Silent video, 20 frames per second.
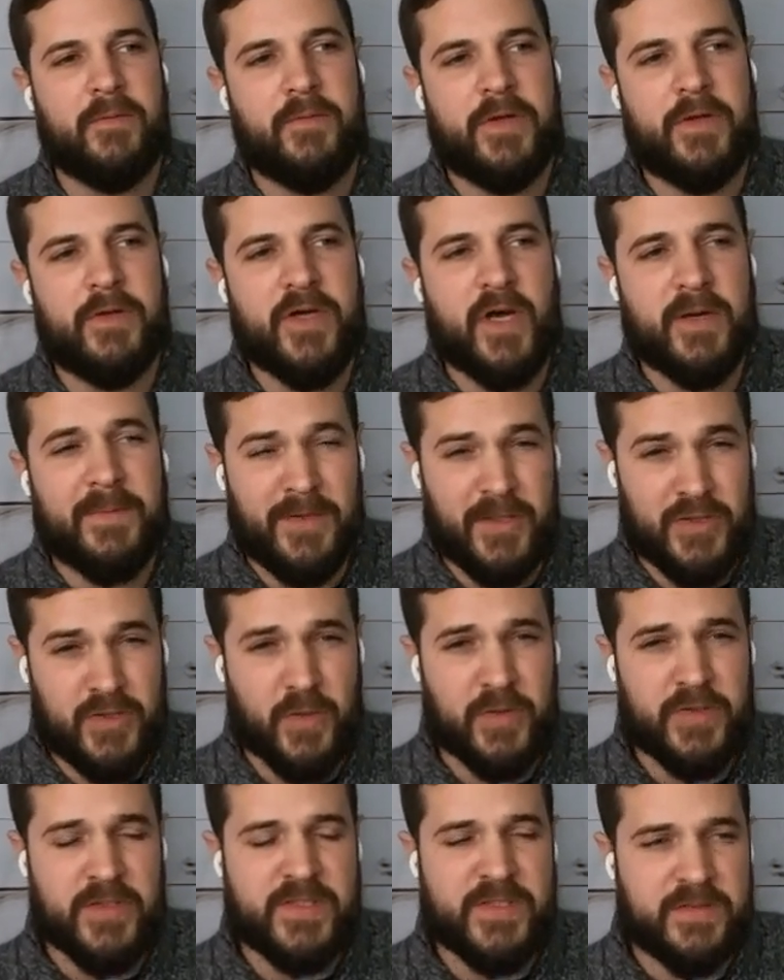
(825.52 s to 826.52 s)
you talk about the
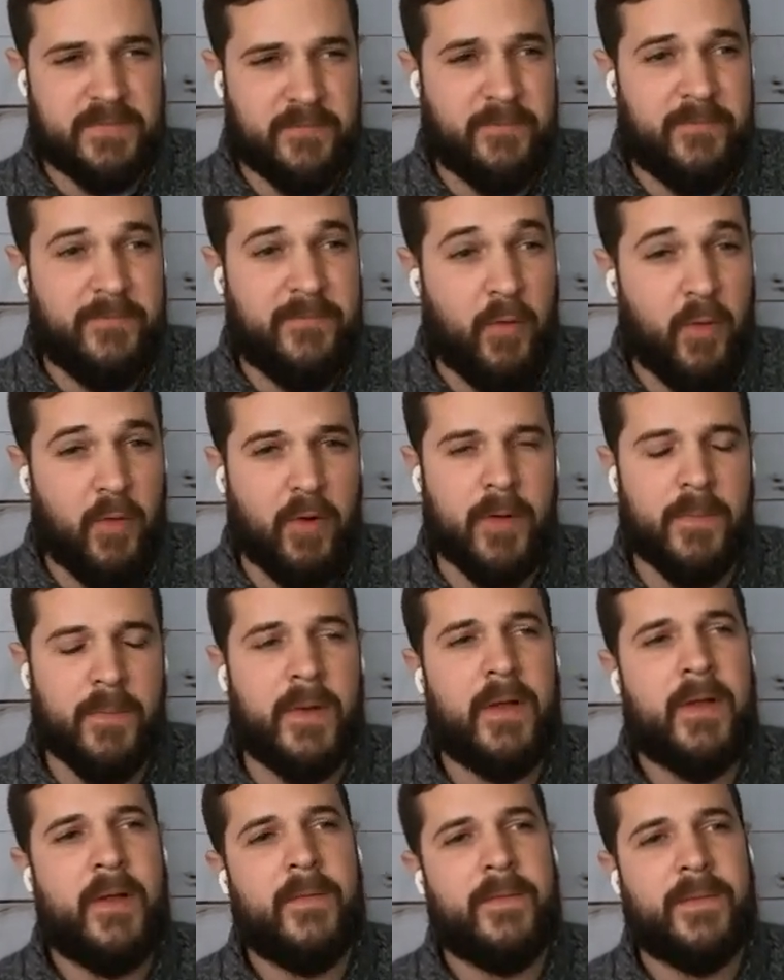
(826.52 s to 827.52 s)
Georgia form
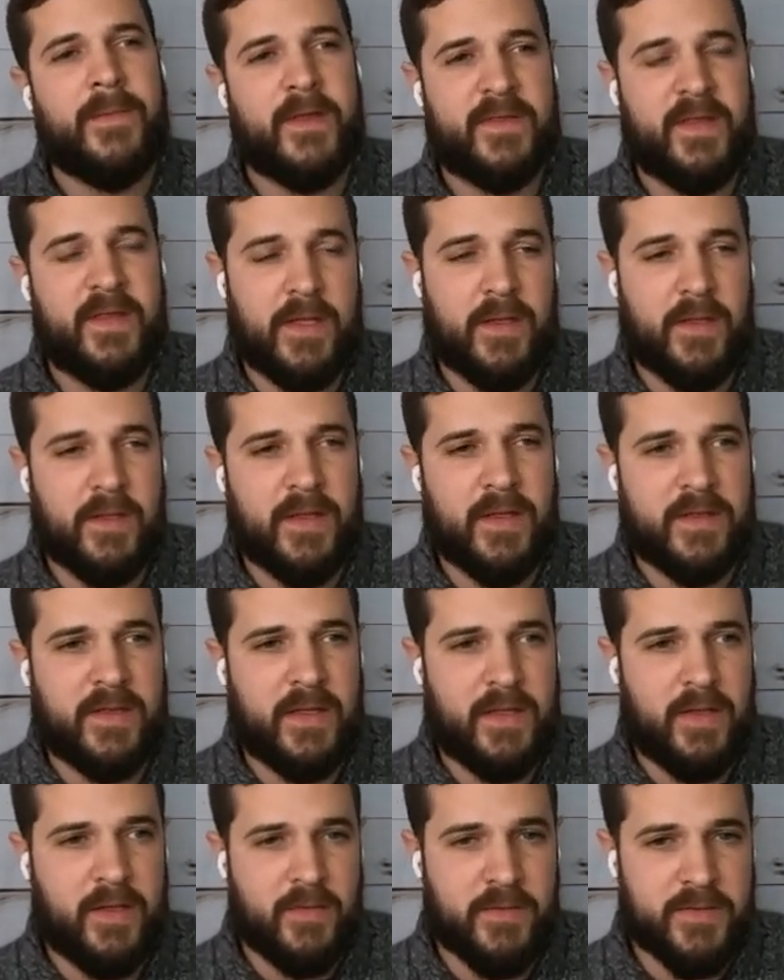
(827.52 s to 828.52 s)
that
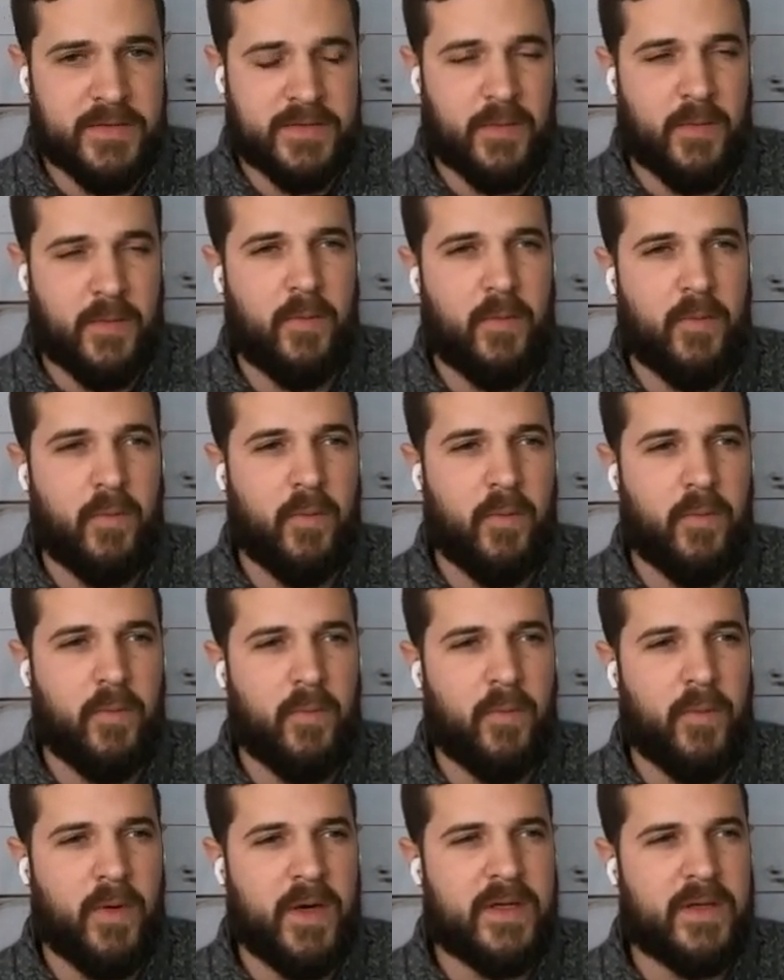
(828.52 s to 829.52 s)
they use,
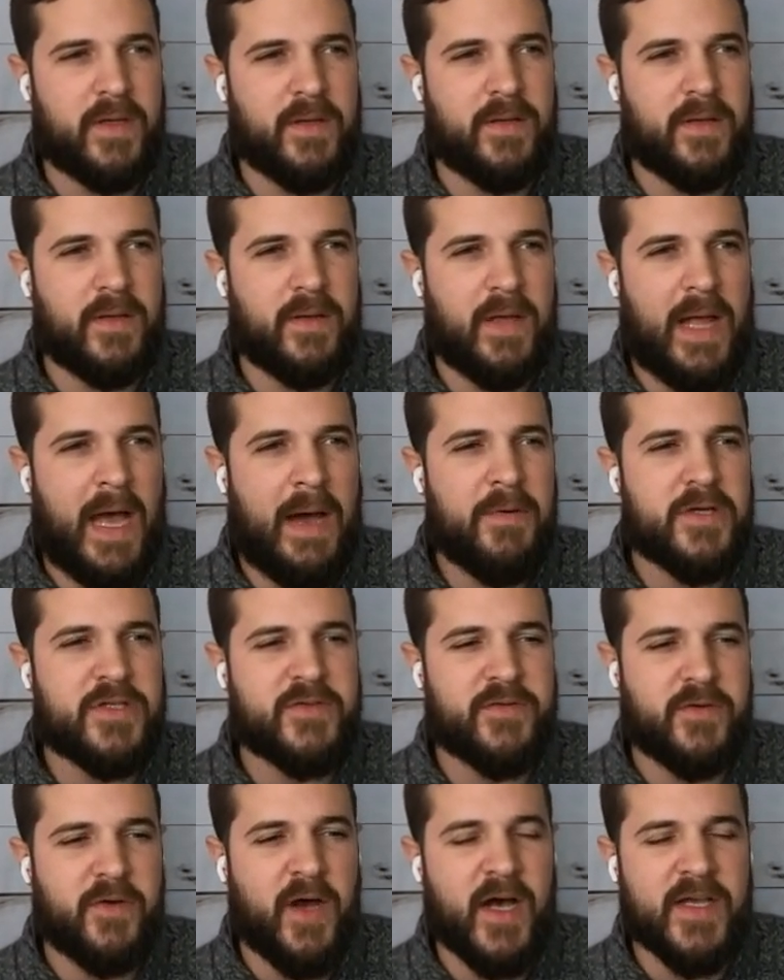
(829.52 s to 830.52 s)
how
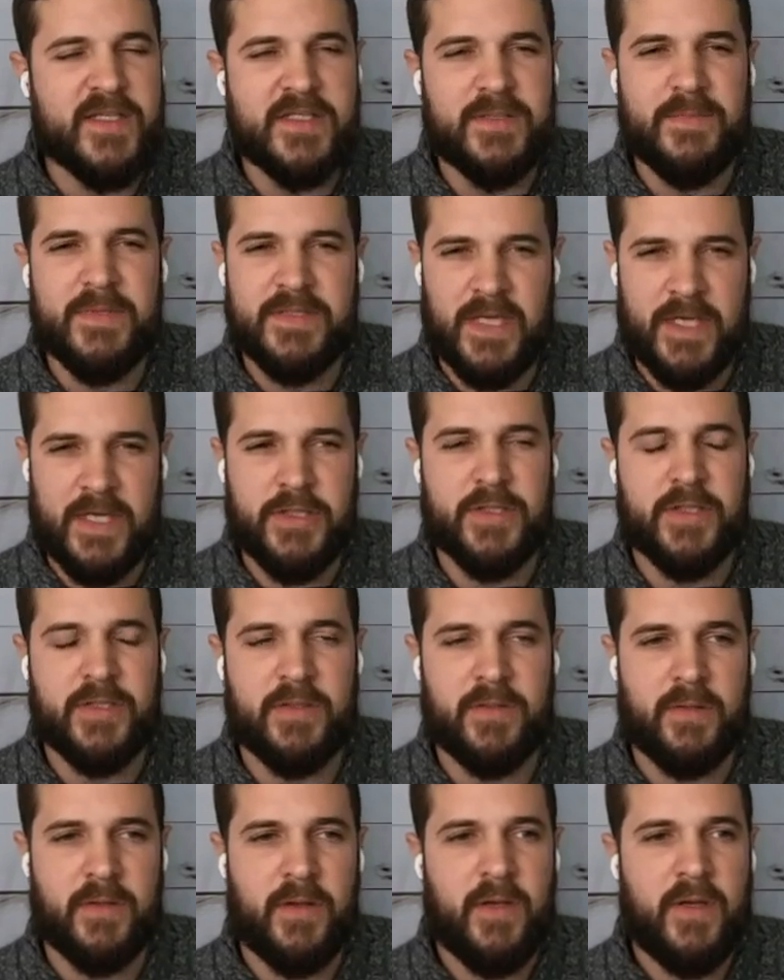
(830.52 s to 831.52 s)
much
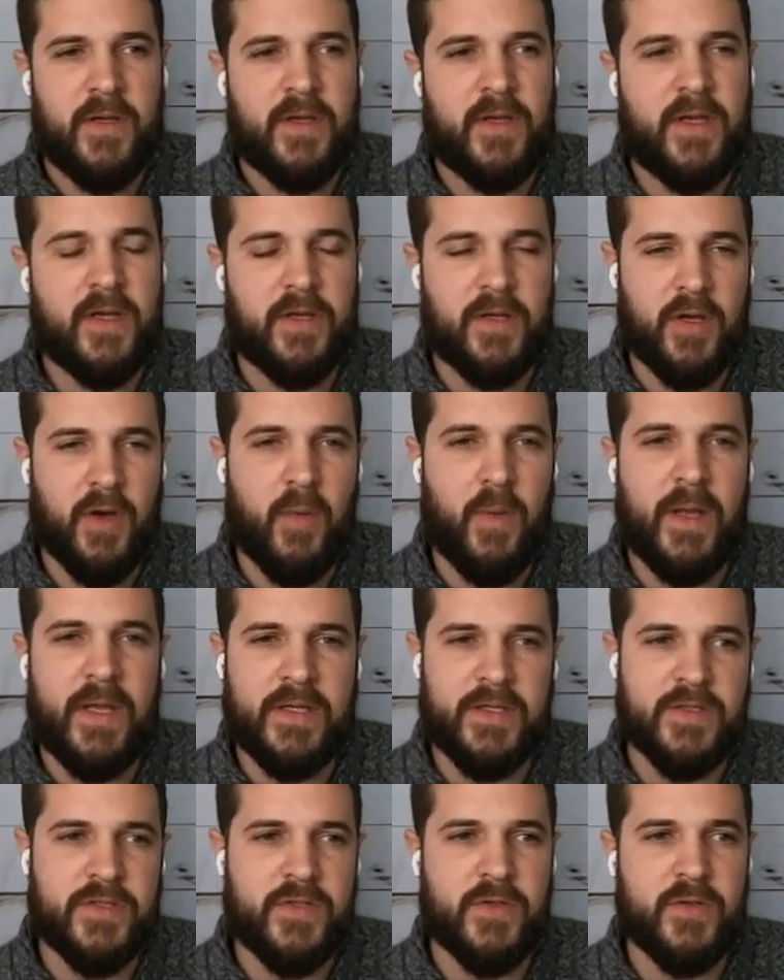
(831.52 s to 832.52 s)
customization can go
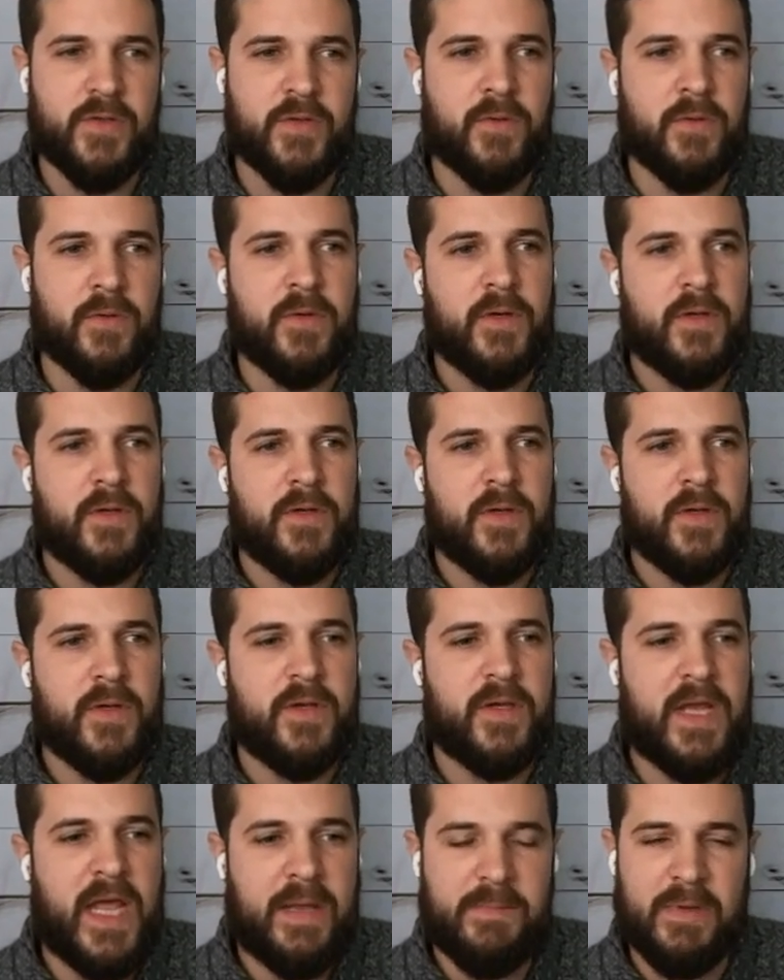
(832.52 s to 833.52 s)
into
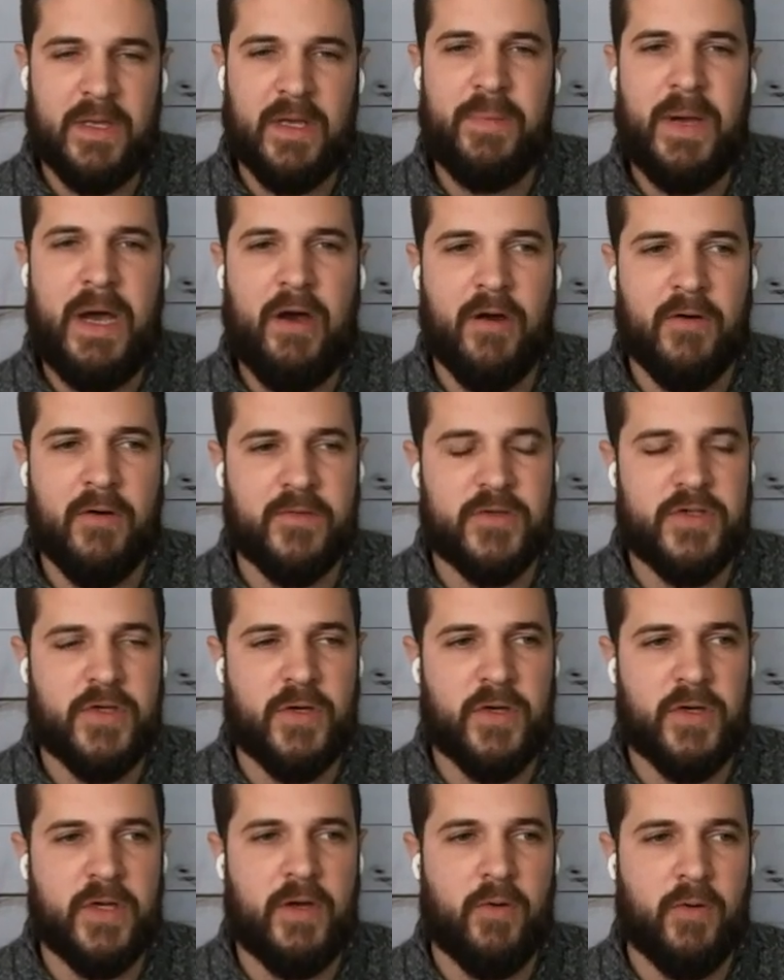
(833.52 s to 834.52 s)
naming a power of
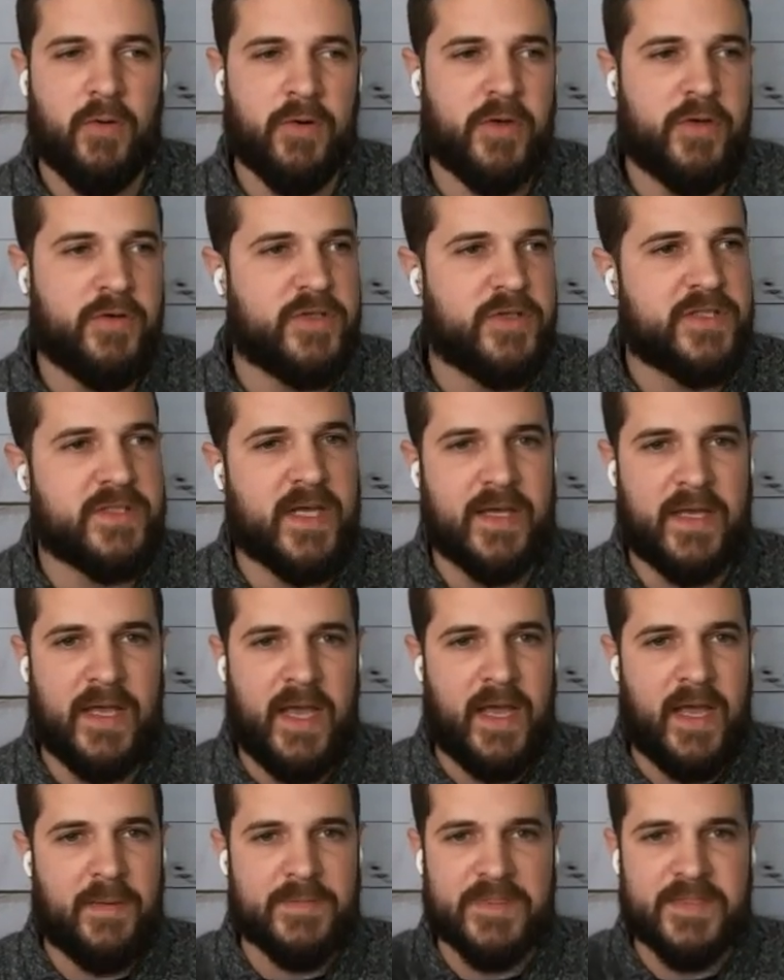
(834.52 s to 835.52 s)
attorney, or are you just like,
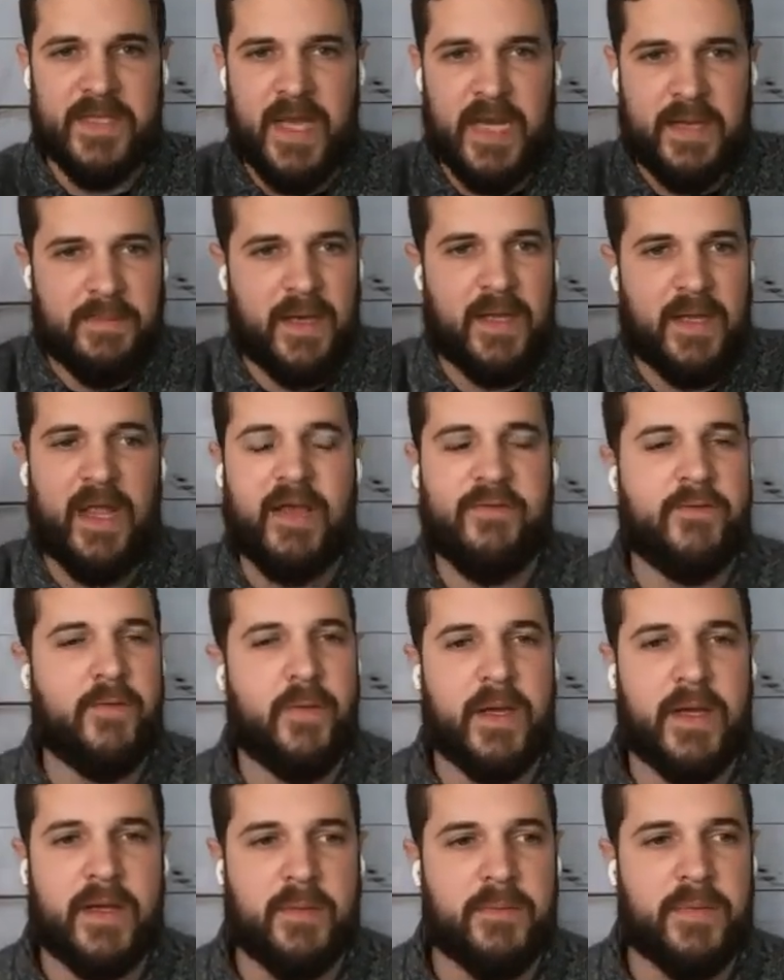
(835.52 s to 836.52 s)
hey, I'm signing my life
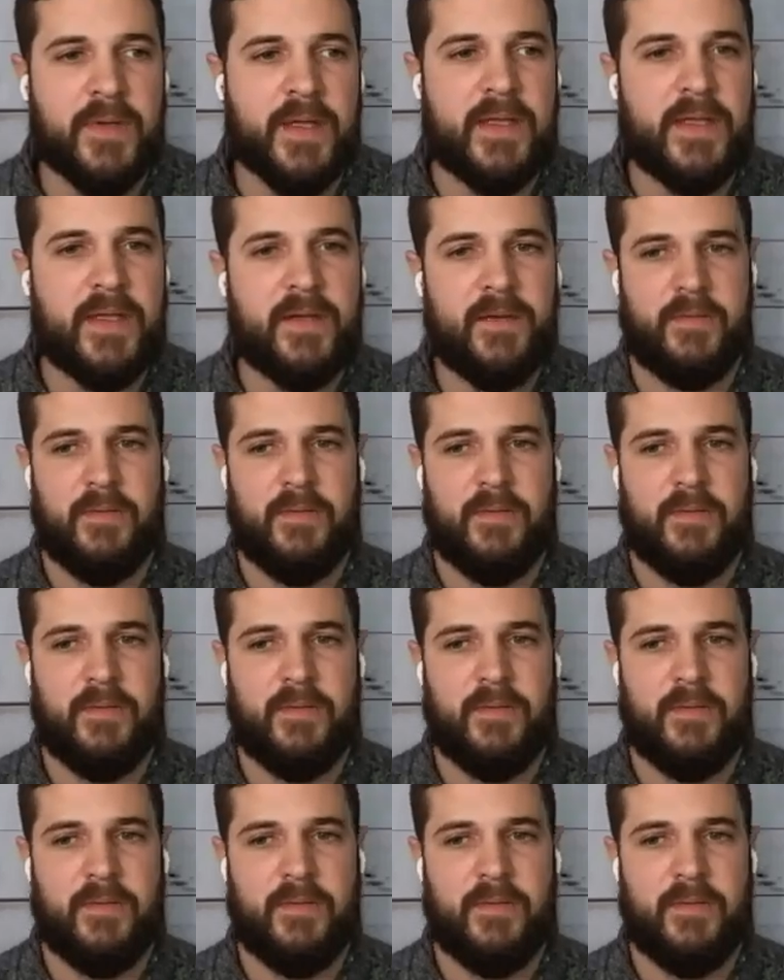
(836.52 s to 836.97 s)
away completely?